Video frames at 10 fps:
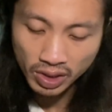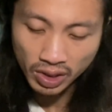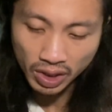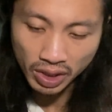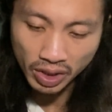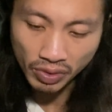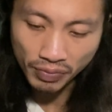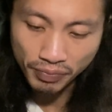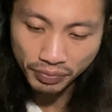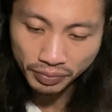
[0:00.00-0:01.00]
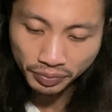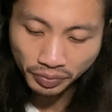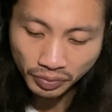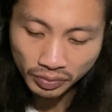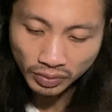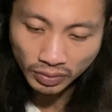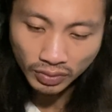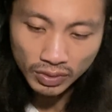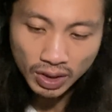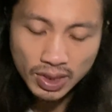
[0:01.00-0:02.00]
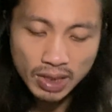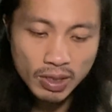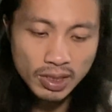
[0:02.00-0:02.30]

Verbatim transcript: You know, seems